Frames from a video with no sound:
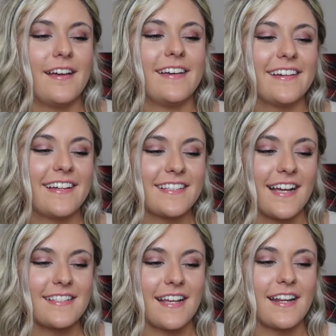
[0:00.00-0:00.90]
because
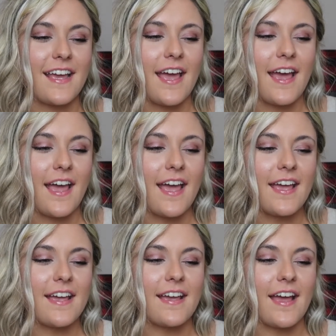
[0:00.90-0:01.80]
I said,
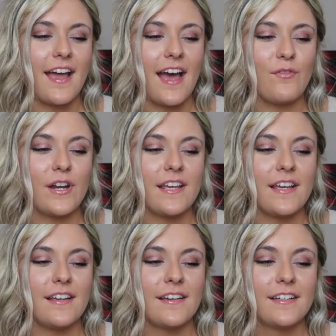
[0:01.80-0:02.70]
hey, have
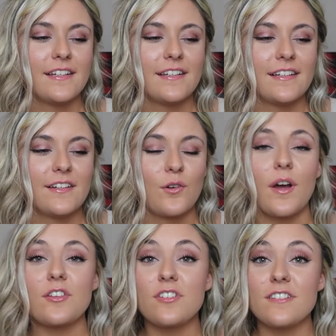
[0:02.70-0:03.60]
any
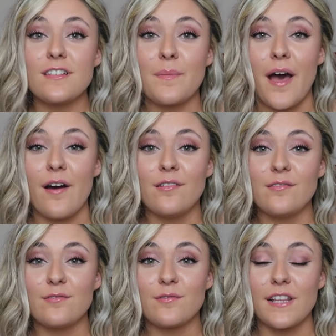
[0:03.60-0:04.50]
questions
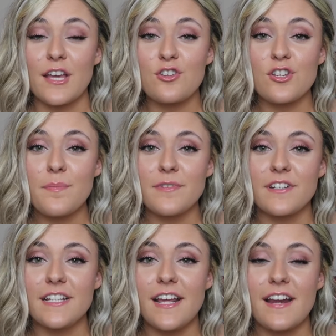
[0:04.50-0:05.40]
about relationships or
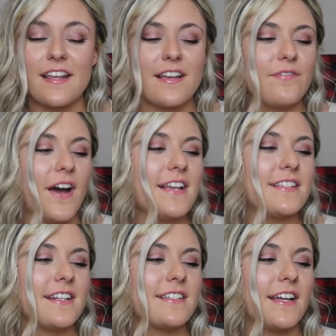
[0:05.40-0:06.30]
need any
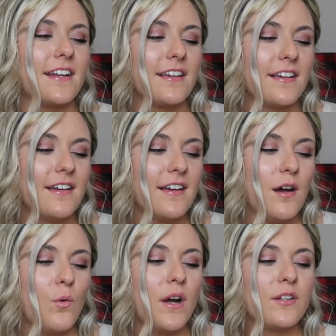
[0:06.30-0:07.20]
advice? And he said,
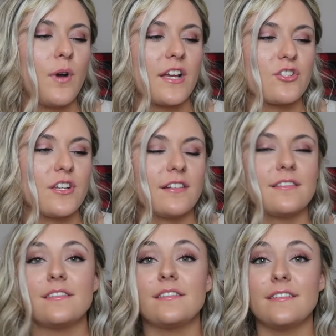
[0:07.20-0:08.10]
1 question,
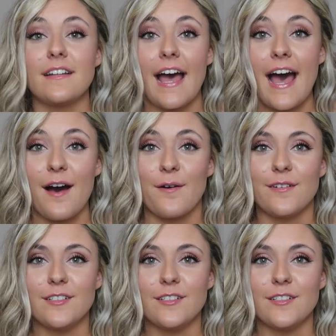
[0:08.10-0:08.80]
how?